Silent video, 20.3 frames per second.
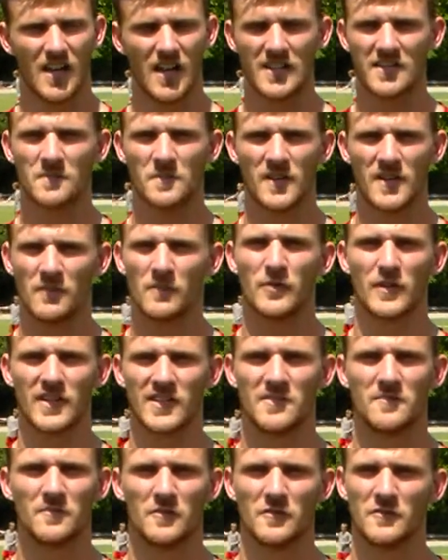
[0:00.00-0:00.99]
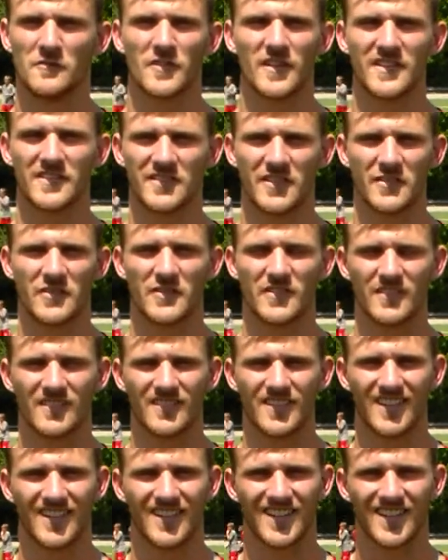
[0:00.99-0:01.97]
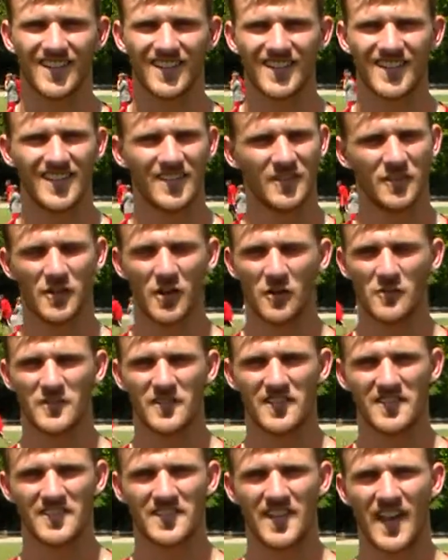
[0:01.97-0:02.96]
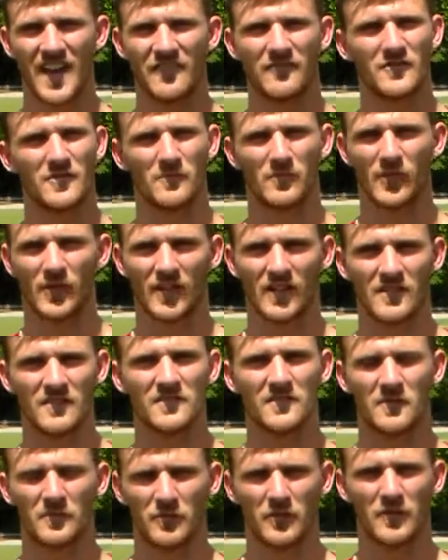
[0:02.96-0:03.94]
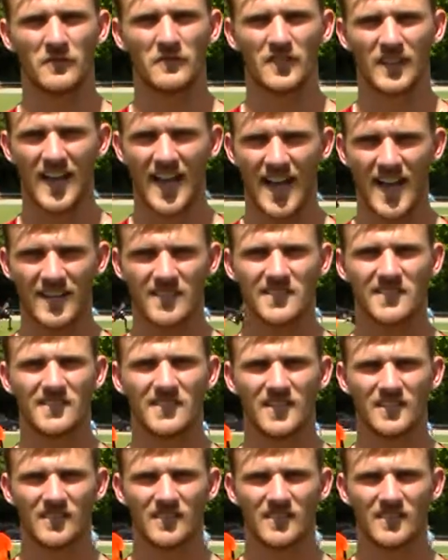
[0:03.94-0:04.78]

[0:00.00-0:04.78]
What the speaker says: It's been a pretty smooth transition. The coaching staff and the players are pretty relaxed.